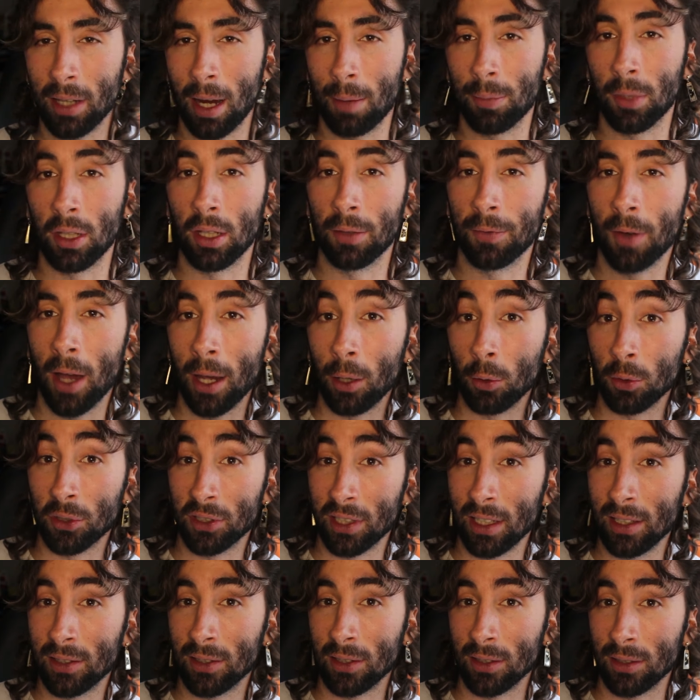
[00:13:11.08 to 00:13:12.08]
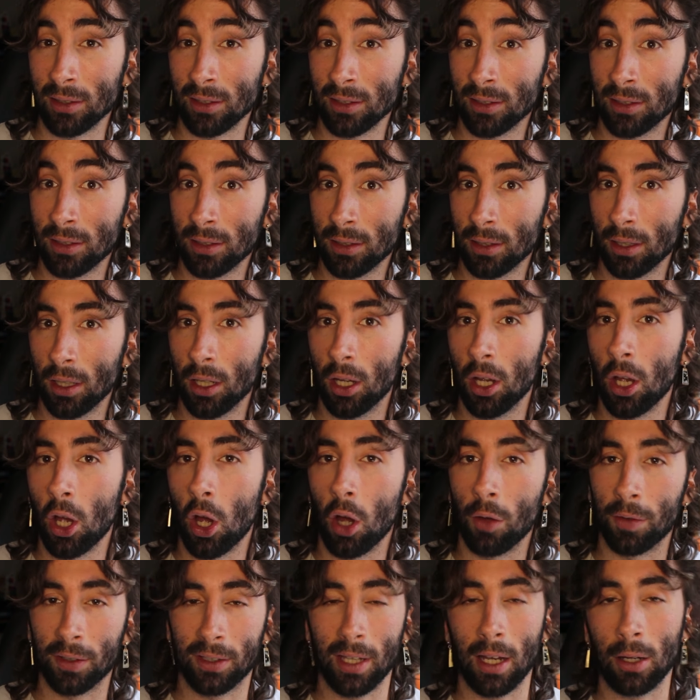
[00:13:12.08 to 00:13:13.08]
time that the final seasons
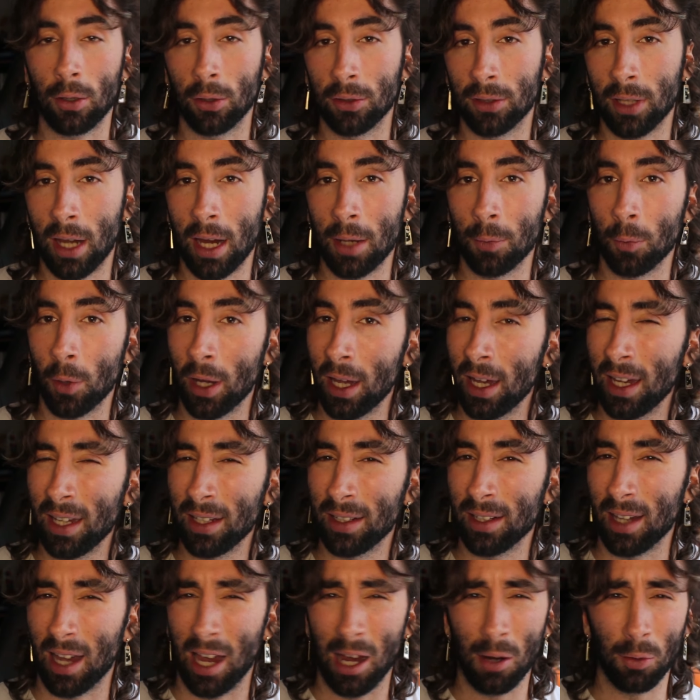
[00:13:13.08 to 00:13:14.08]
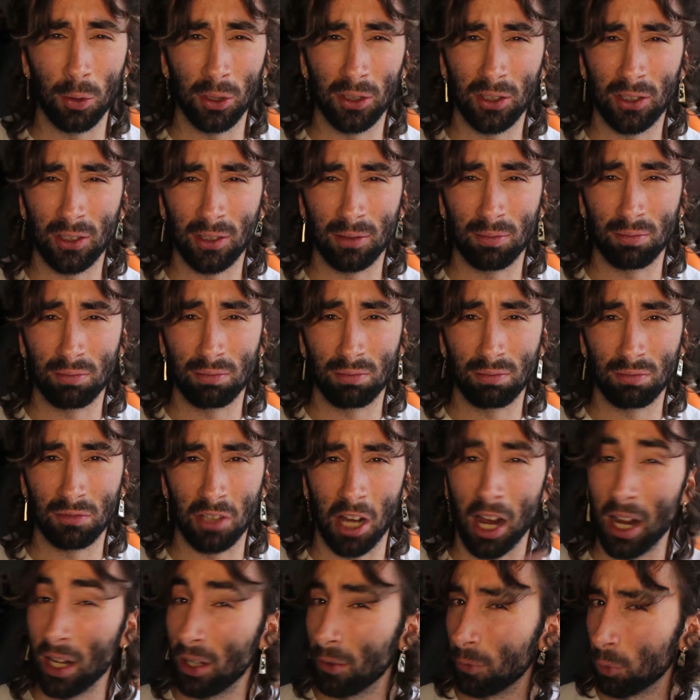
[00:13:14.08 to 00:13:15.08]
of Attack on Titan were aired, I was
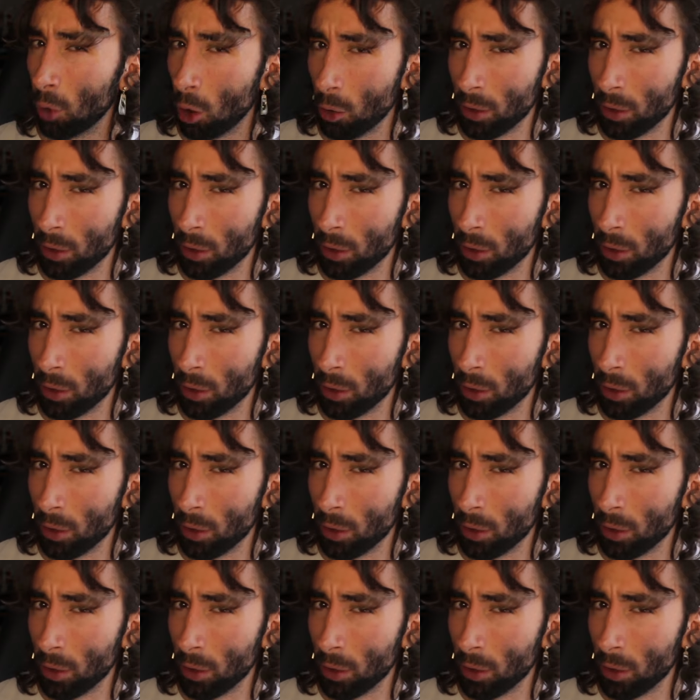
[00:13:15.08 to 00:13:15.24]
kind of